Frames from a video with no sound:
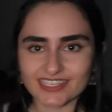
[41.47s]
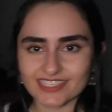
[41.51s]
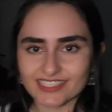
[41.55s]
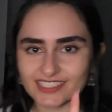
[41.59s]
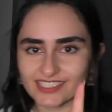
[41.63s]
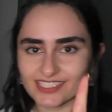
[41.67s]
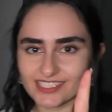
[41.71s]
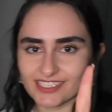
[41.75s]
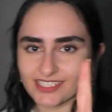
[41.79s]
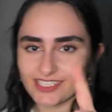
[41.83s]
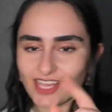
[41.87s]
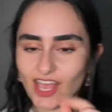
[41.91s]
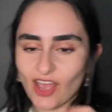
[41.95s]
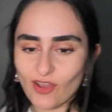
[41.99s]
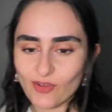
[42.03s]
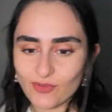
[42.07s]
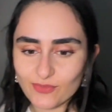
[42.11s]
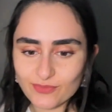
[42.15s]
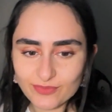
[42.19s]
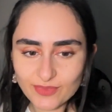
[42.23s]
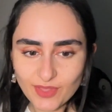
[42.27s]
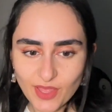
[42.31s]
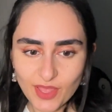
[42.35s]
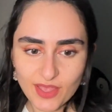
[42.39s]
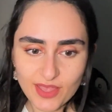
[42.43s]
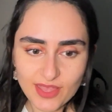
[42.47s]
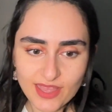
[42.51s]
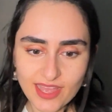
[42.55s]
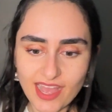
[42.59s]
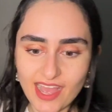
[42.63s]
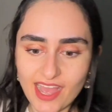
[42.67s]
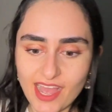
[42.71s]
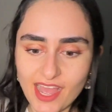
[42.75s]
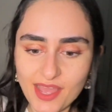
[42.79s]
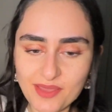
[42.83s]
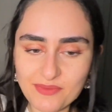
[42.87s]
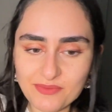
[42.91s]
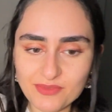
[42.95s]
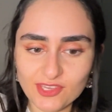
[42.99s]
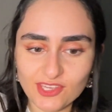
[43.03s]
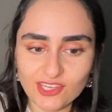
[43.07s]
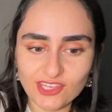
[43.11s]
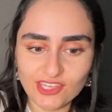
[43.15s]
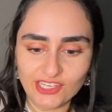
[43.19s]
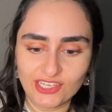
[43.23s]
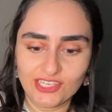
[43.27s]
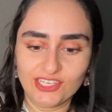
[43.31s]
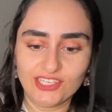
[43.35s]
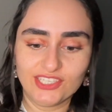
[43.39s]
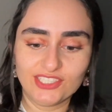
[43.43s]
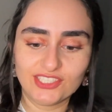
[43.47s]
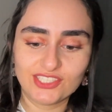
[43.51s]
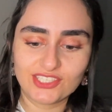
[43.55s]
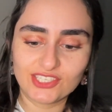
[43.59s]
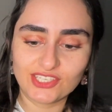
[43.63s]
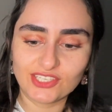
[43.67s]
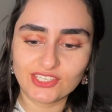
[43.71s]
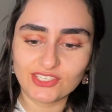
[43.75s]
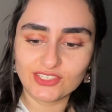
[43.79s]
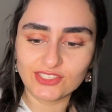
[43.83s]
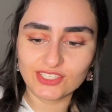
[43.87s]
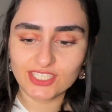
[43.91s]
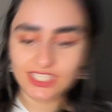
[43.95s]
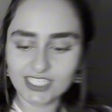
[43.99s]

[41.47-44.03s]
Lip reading: So, I'm here to